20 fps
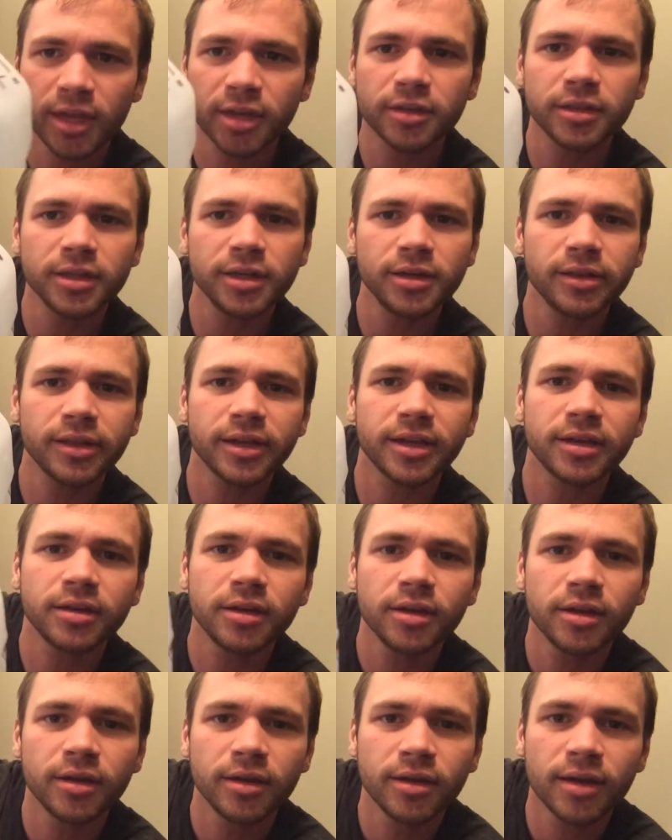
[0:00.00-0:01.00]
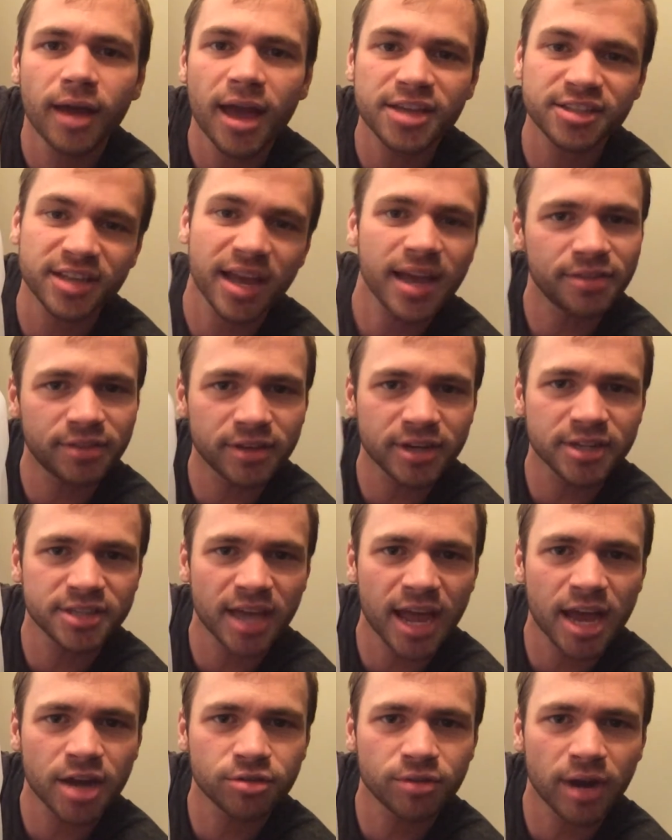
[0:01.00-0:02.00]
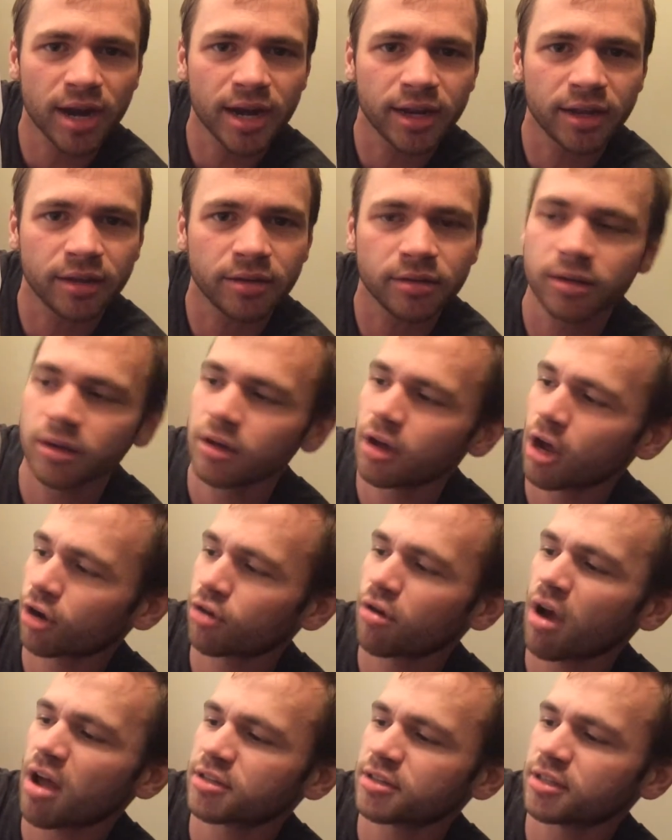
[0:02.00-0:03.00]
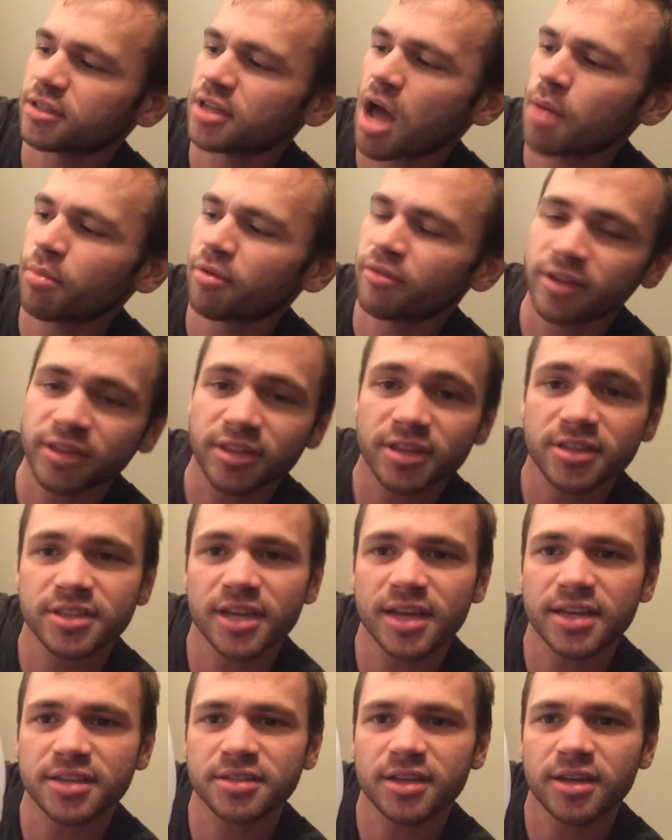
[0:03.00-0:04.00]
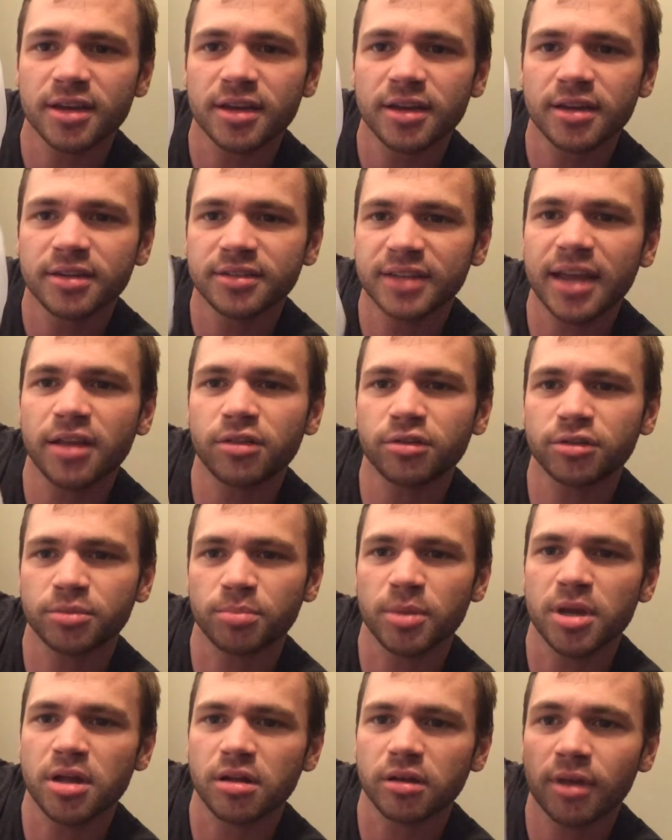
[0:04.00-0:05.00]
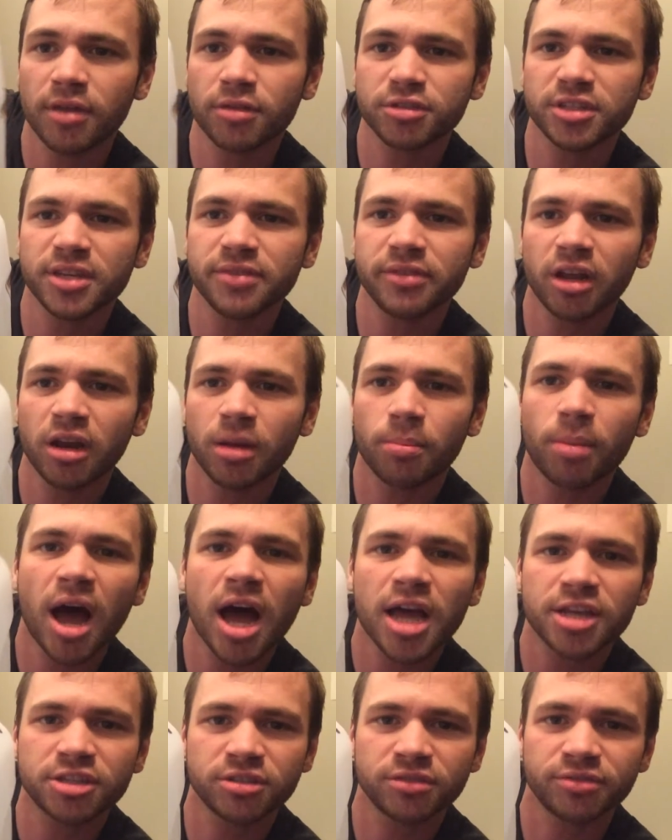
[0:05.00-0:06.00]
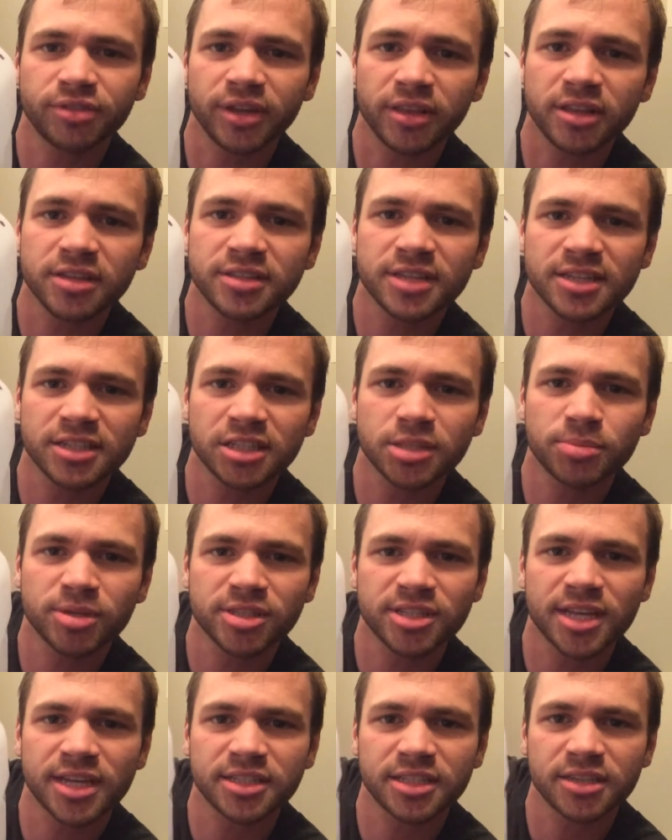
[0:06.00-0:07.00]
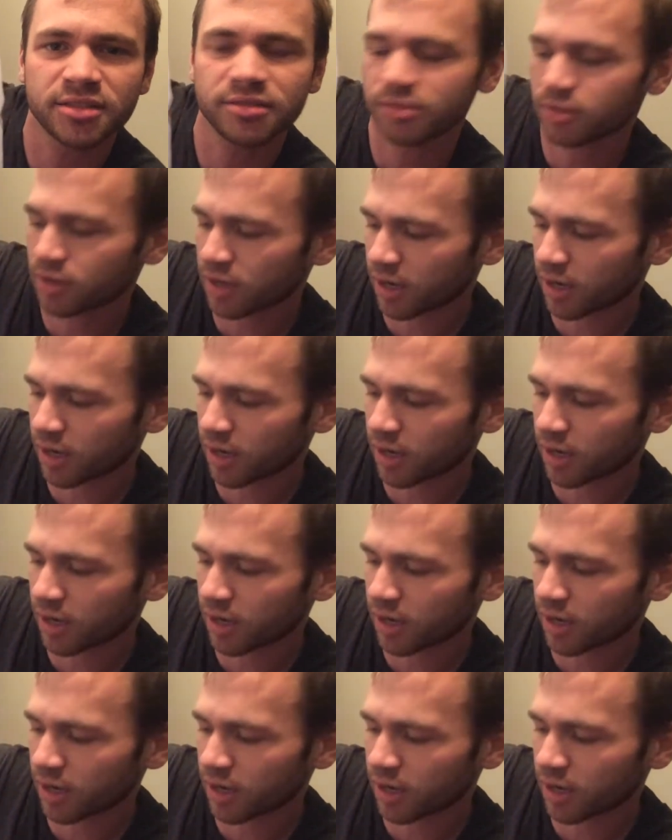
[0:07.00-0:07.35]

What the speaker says: It clearly has Anthony's handwriting across the top of it that says Taylor's milk. And there's even an apostrophe that says it's possessive,